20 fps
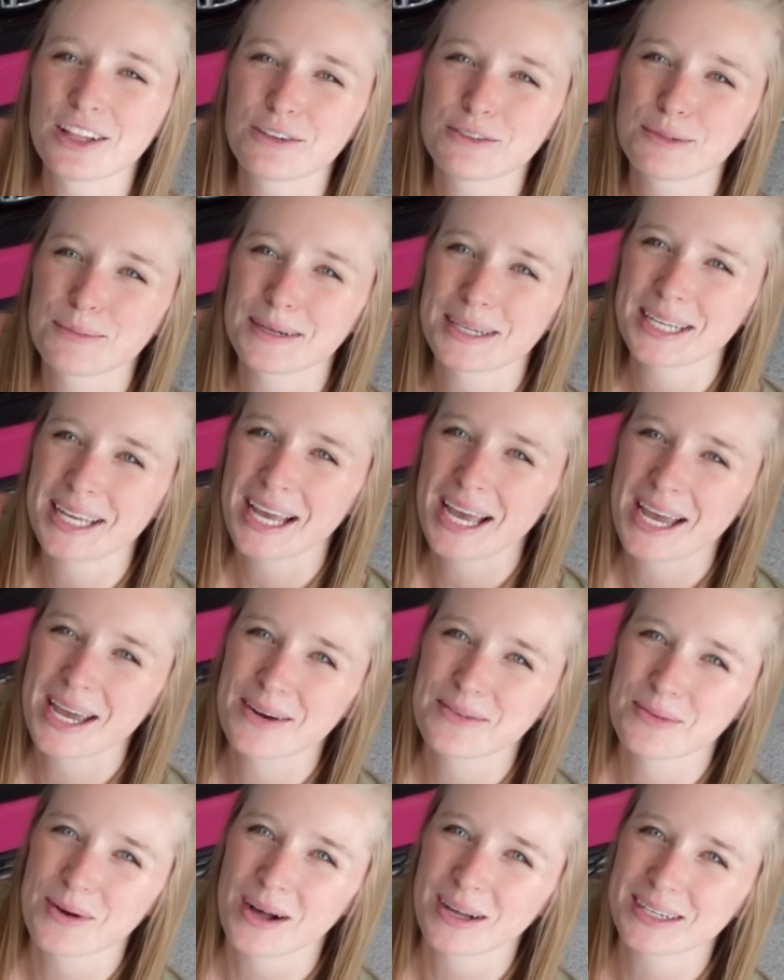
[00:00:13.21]
everybody,
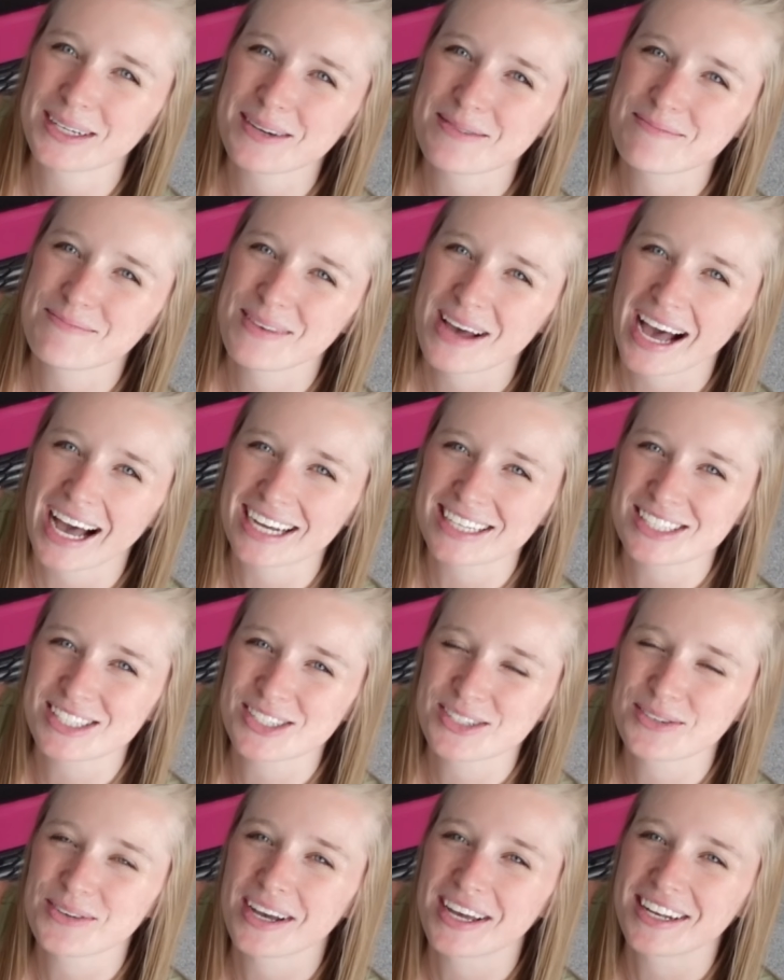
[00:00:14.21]
and welcome back
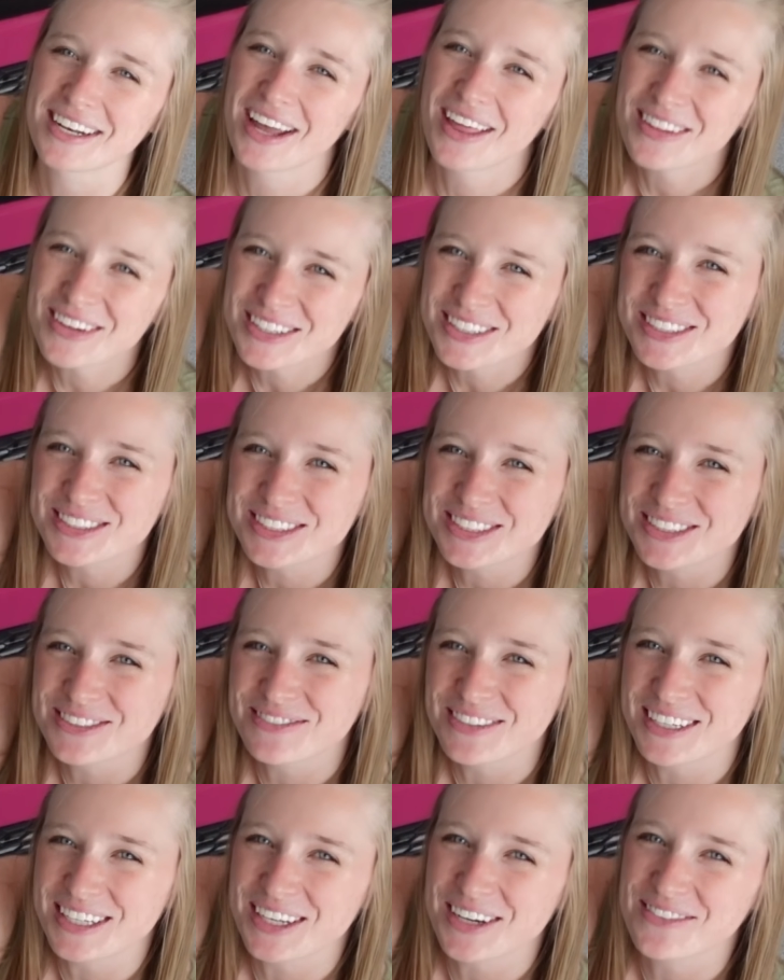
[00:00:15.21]
to another YouTube
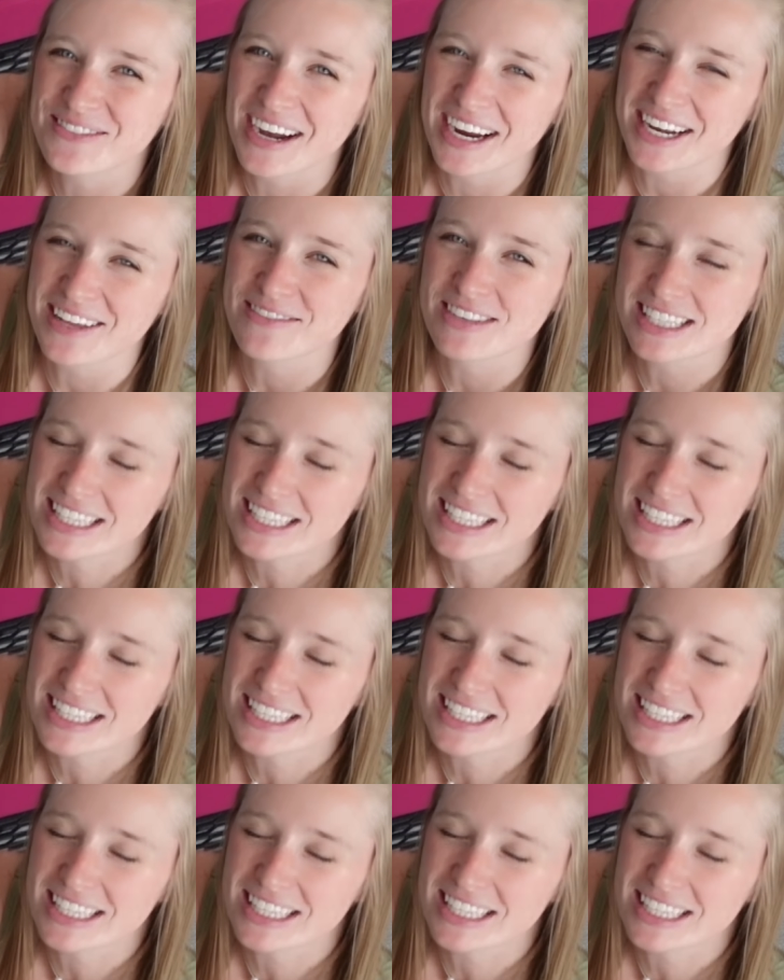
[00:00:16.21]
video. My name